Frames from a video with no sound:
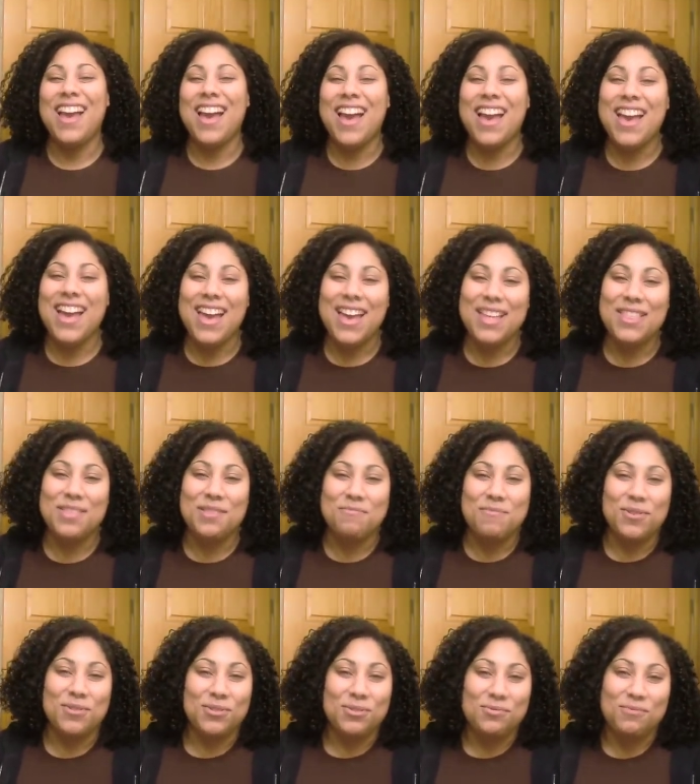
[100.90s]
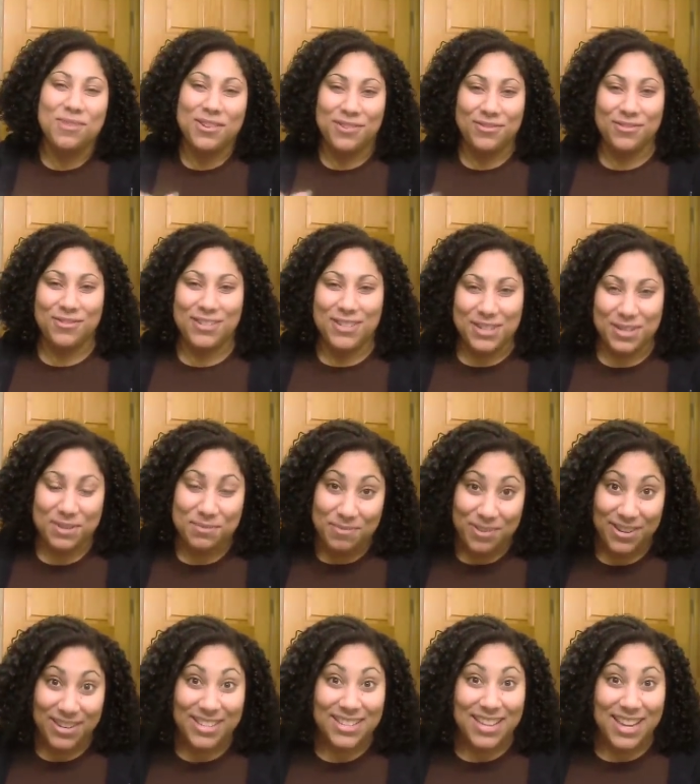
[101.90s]
I had the most wonderful
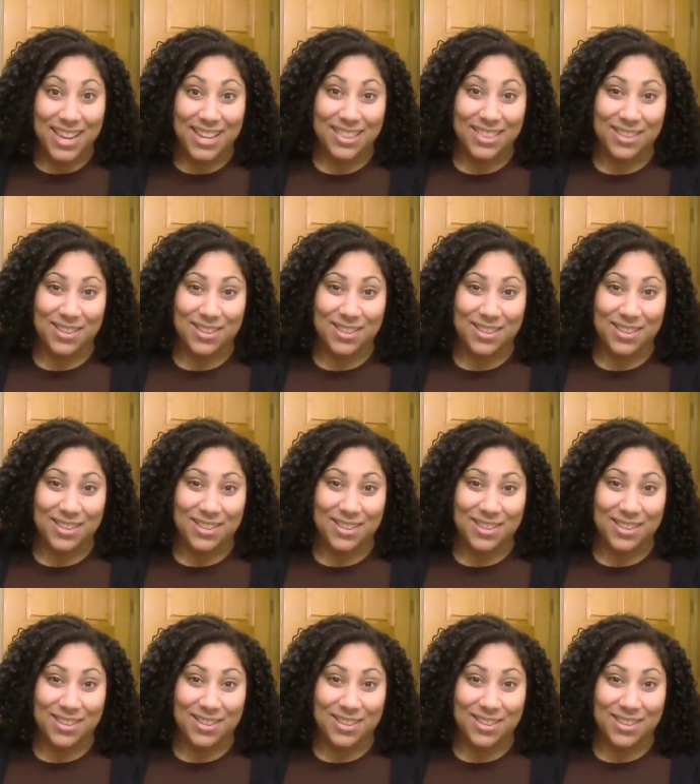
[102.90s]
experience at